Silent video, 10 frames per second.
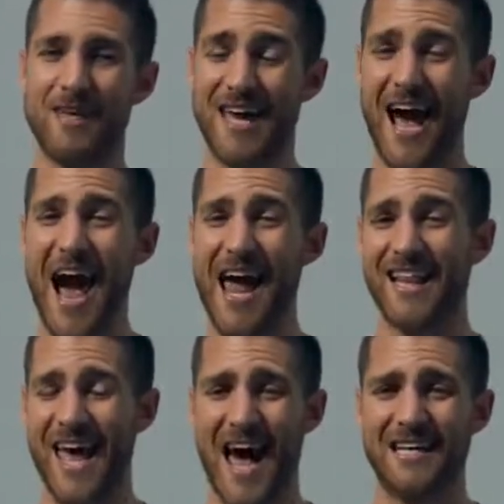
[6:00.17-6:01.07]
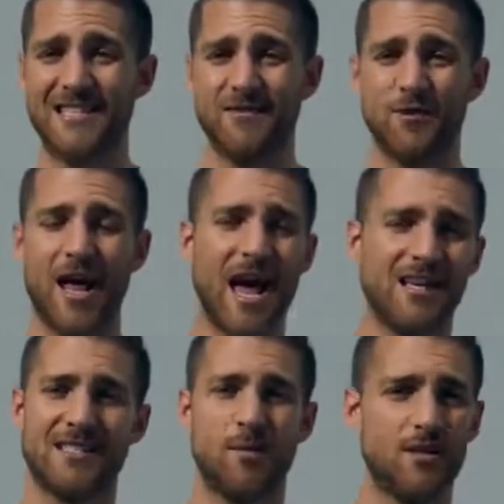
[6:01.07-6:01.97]
being highly active when
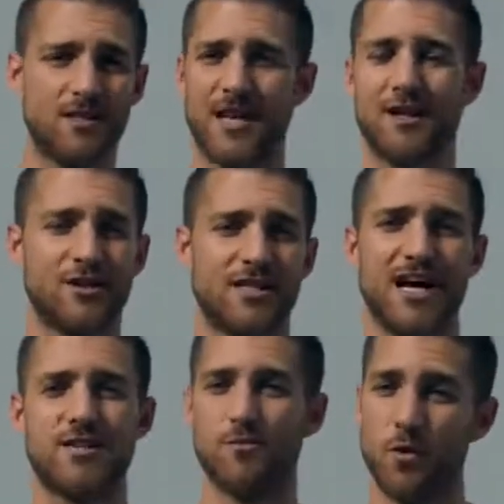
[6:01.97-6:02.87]
asked how much exercise or